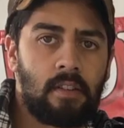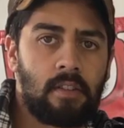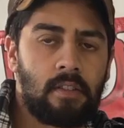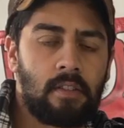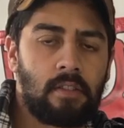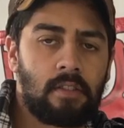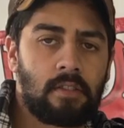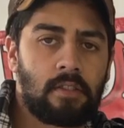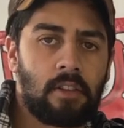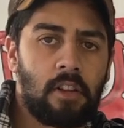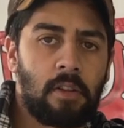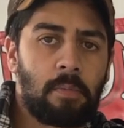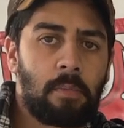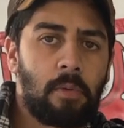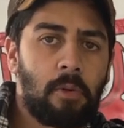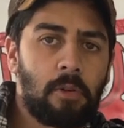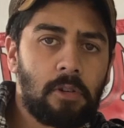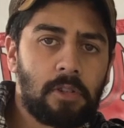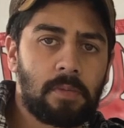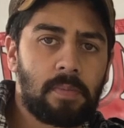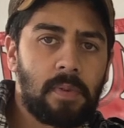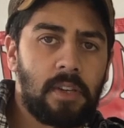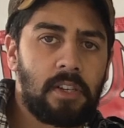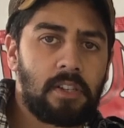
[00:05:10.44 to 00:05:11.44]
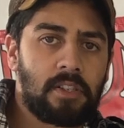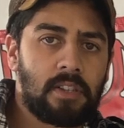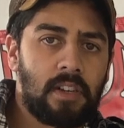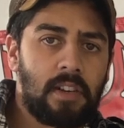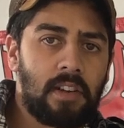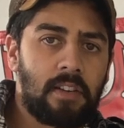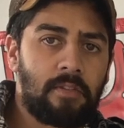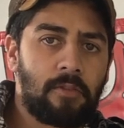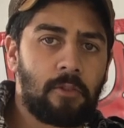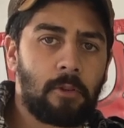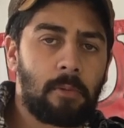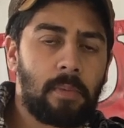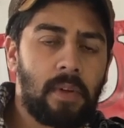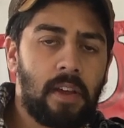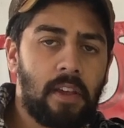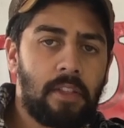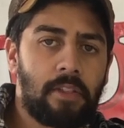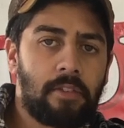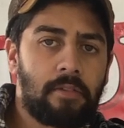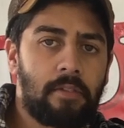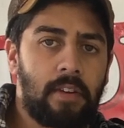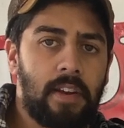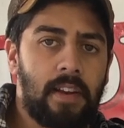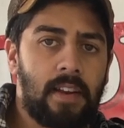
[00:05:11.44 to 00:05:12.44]
So the pork's been chilling for
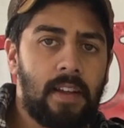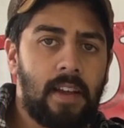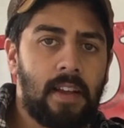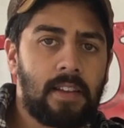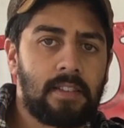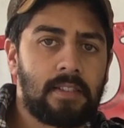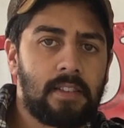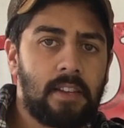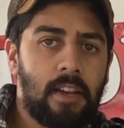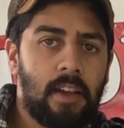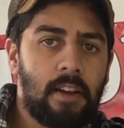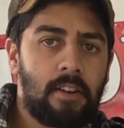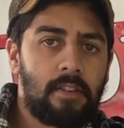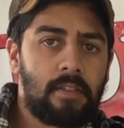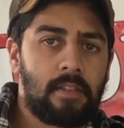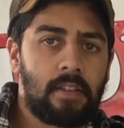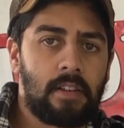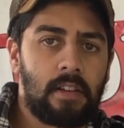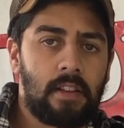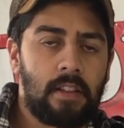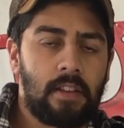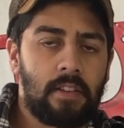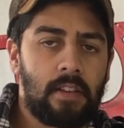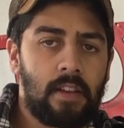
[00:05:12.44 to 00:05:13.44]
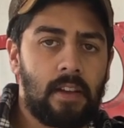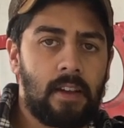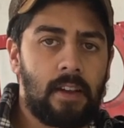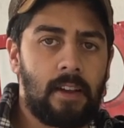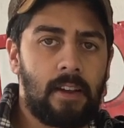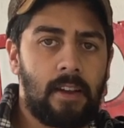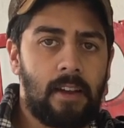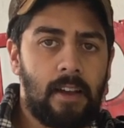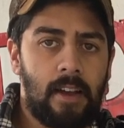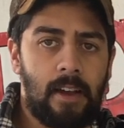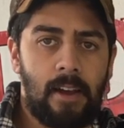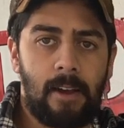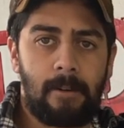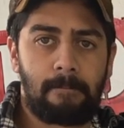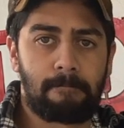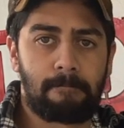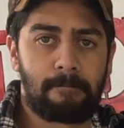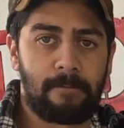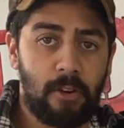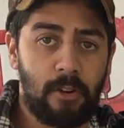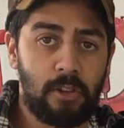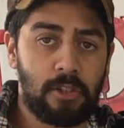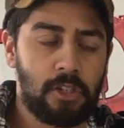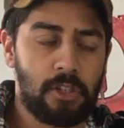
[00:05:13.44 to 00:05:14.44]
about 3 days now in the
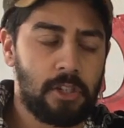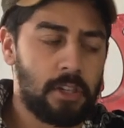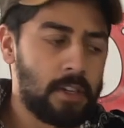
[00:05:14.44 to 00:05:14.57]
fridge.